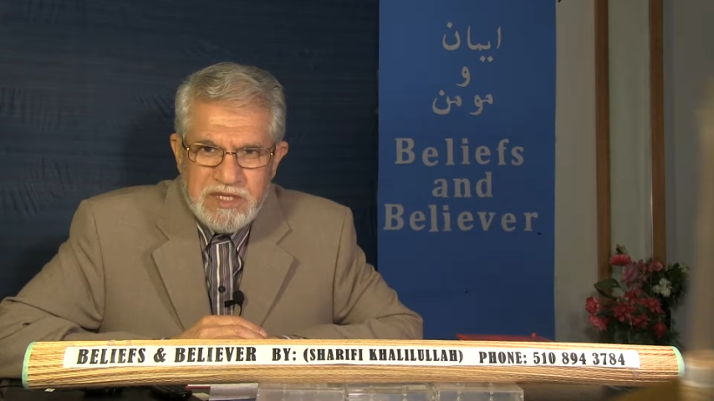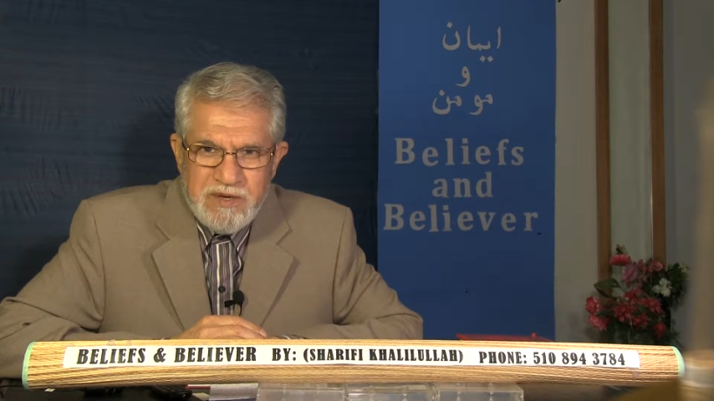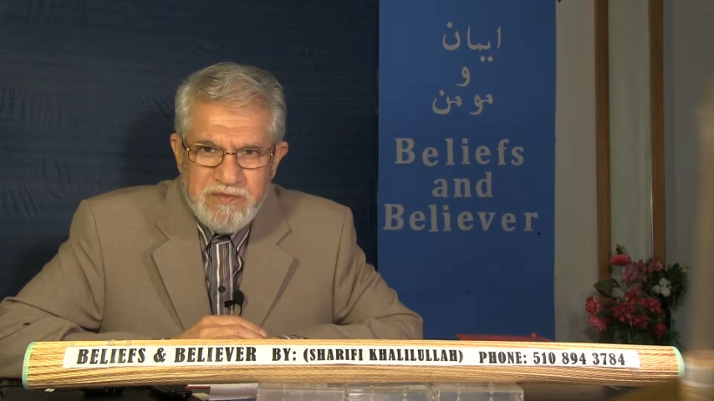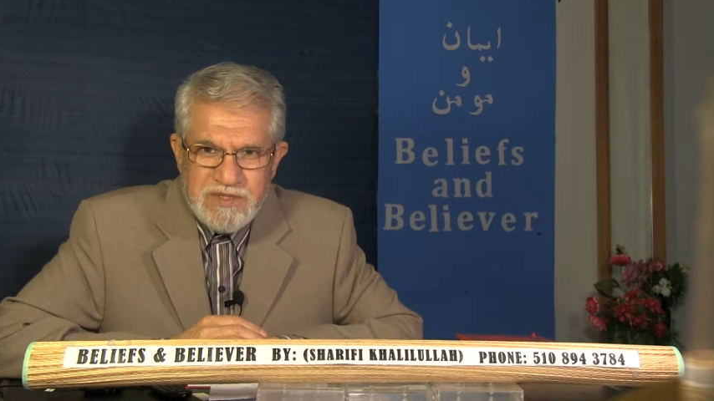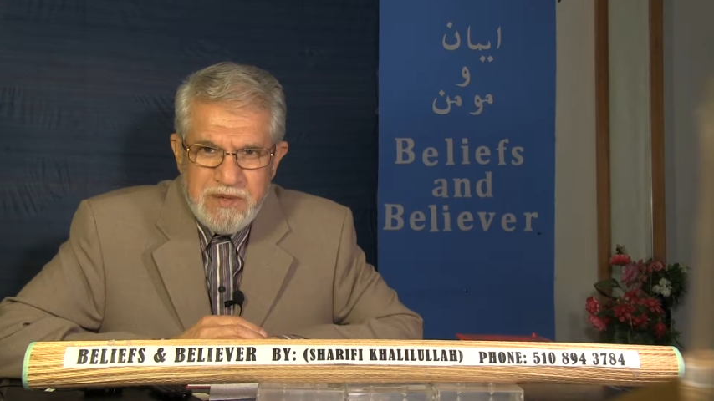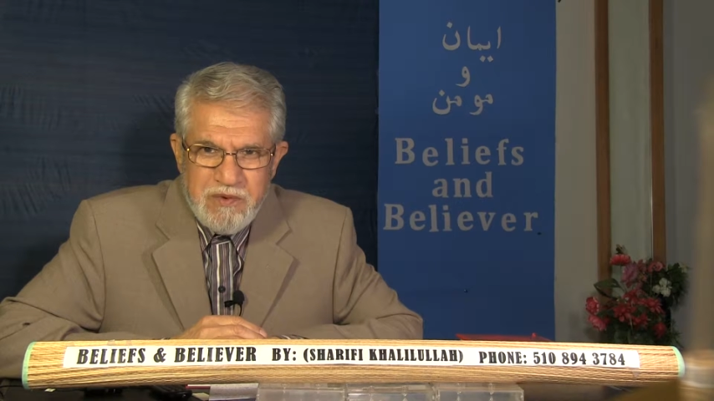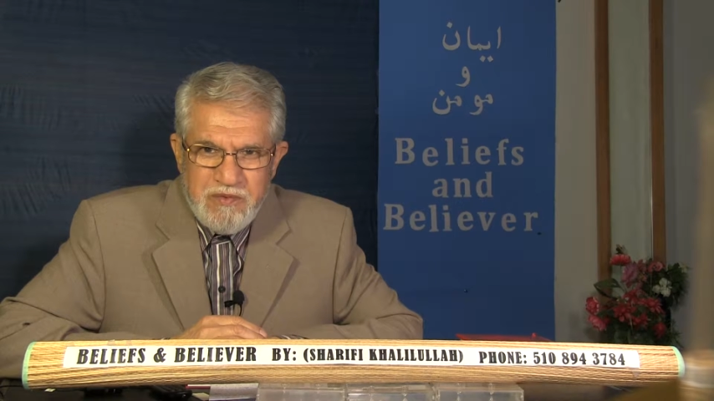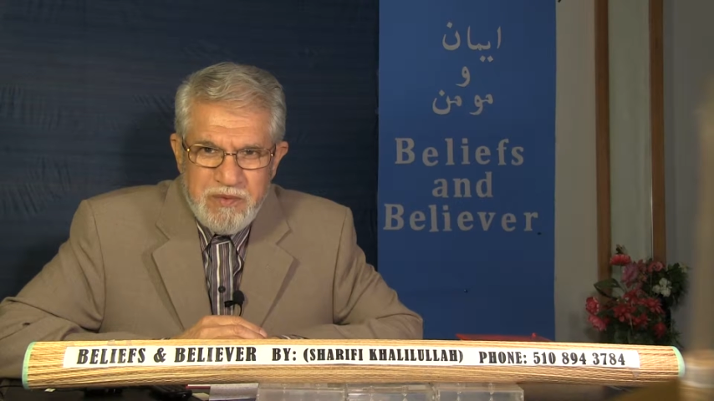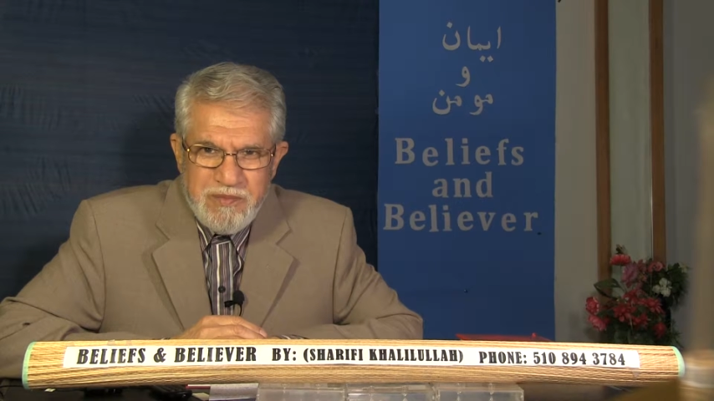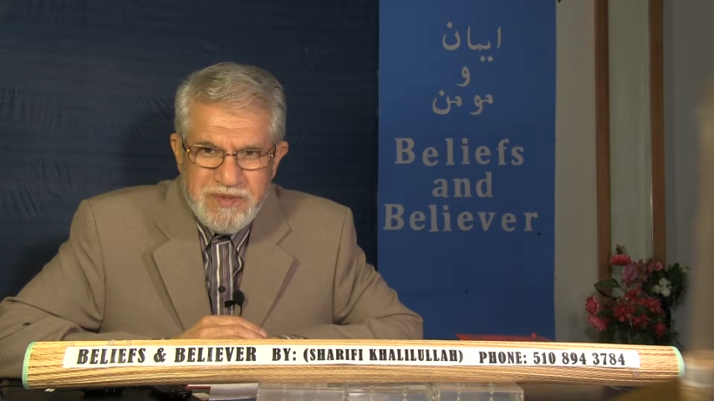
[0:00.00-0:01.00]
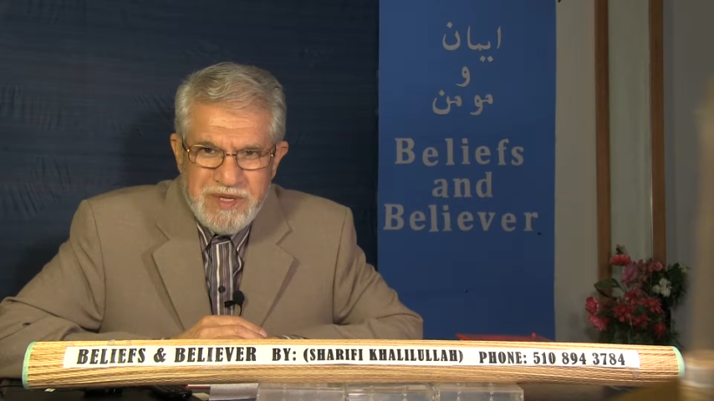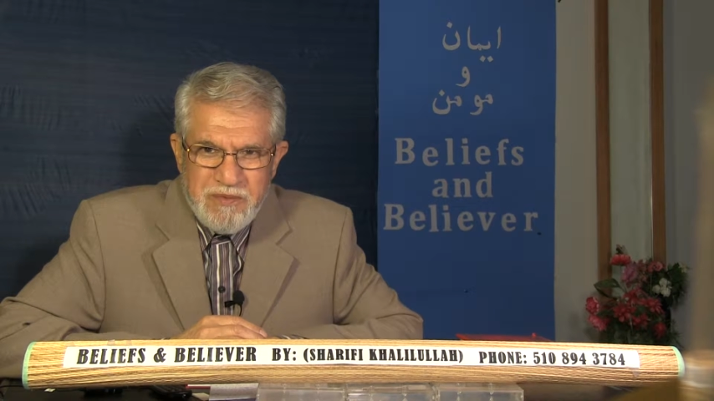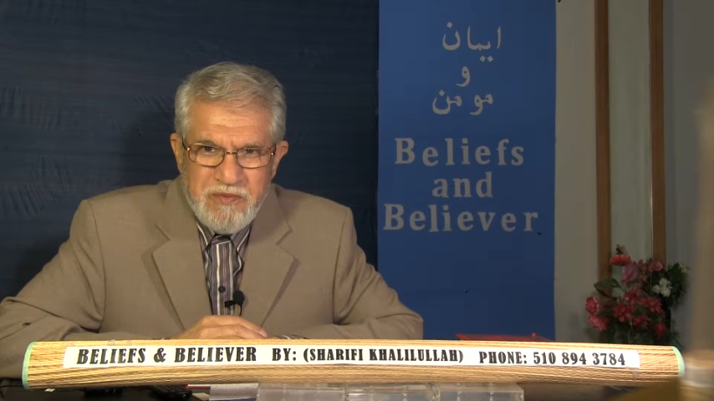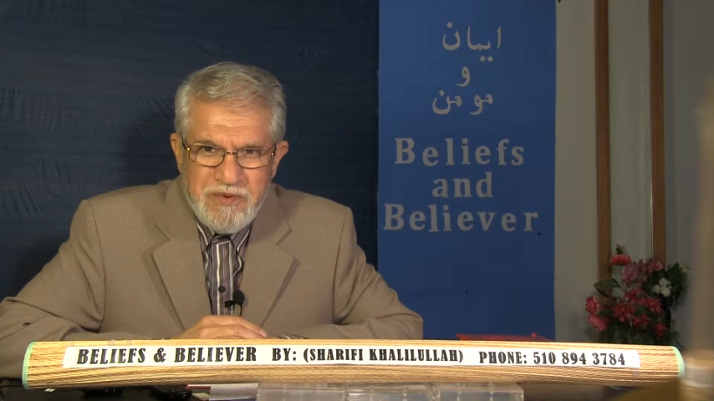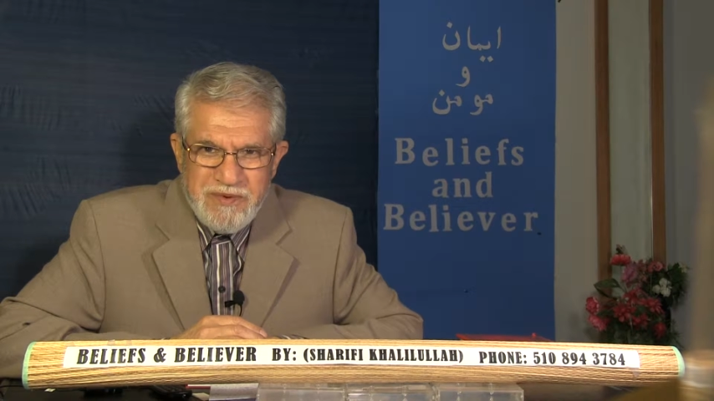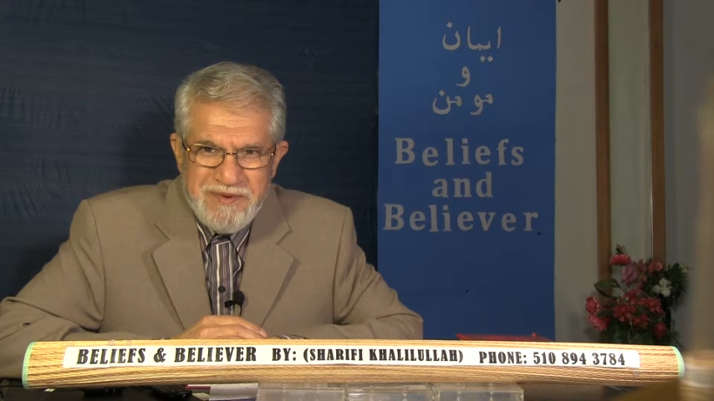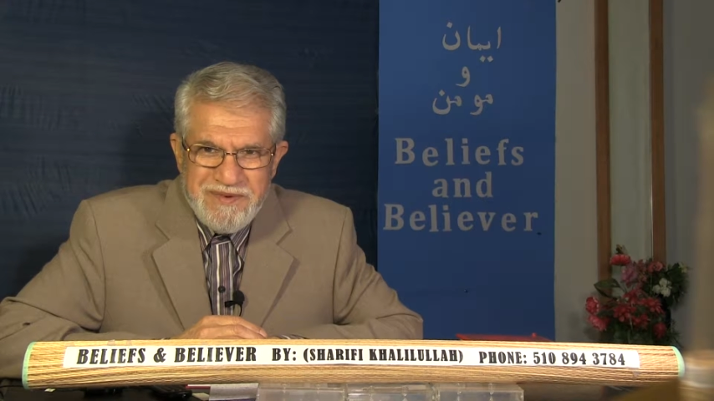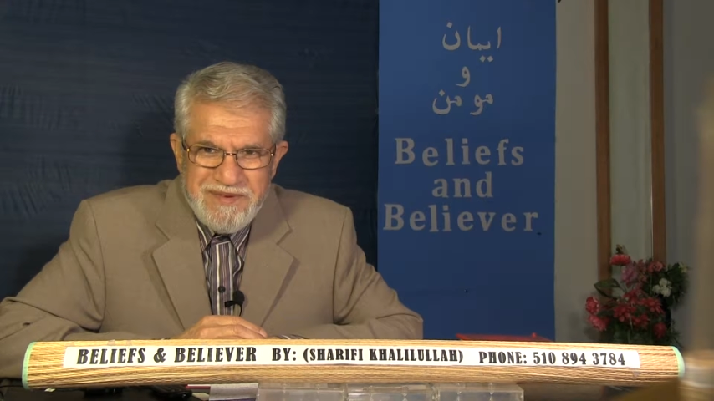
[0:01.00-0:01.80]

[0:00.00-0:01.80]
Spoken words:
some of you.